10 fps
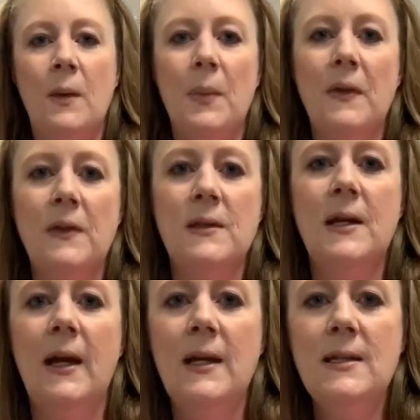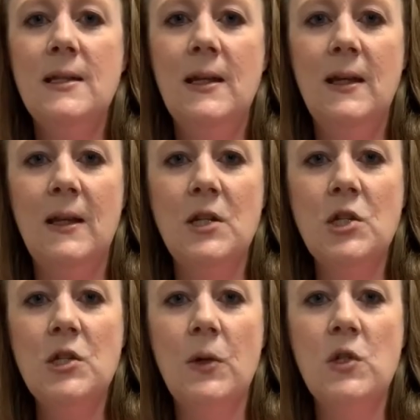But the dies that I
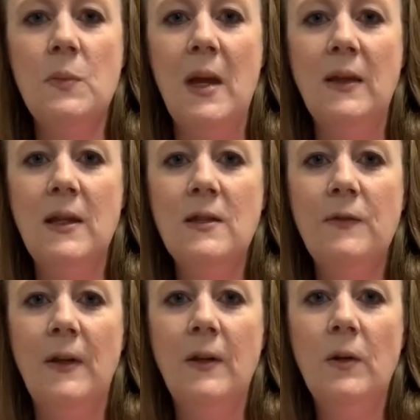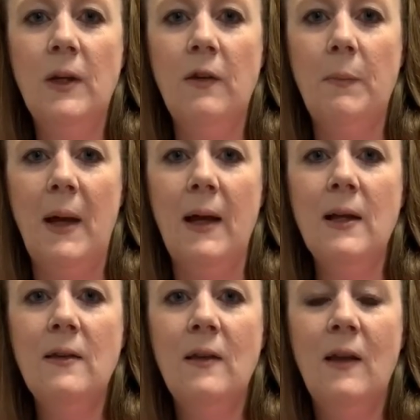just showed you make these fun little gift
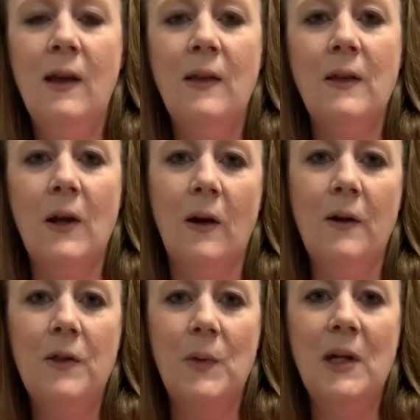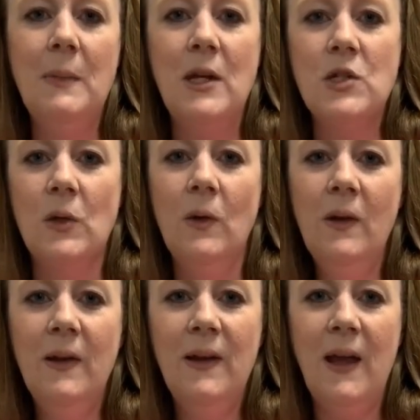bags that are 3-dimensional,
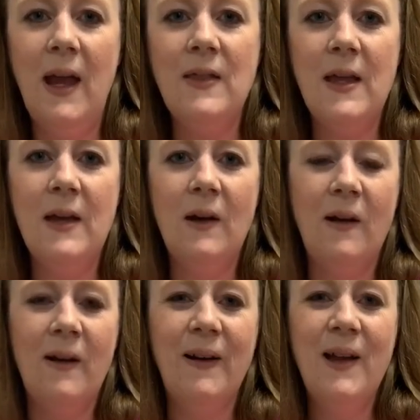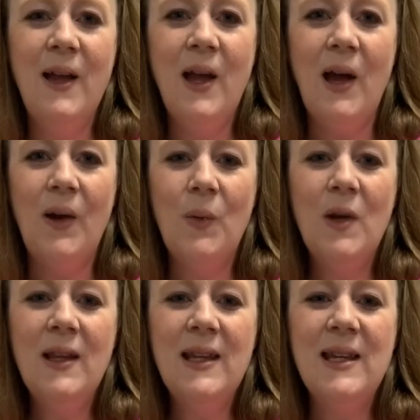and they are a
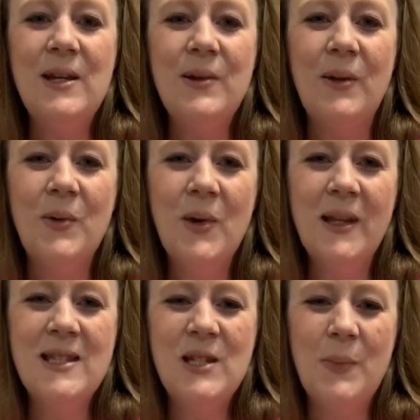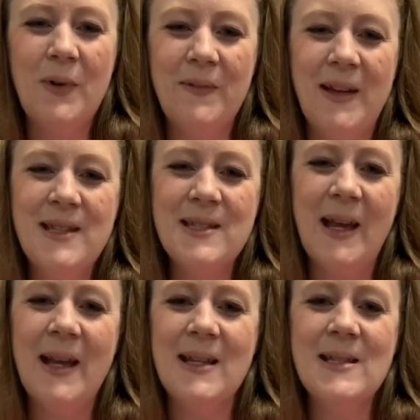really cute and really super fun
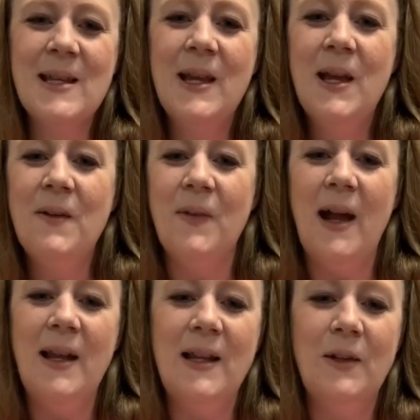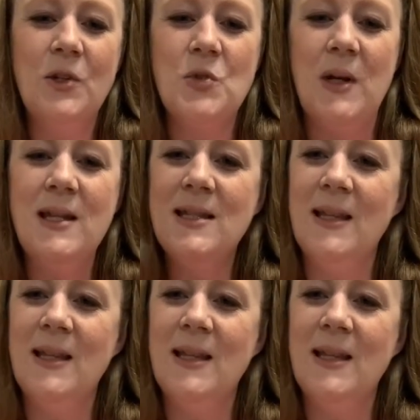size for adding little treats.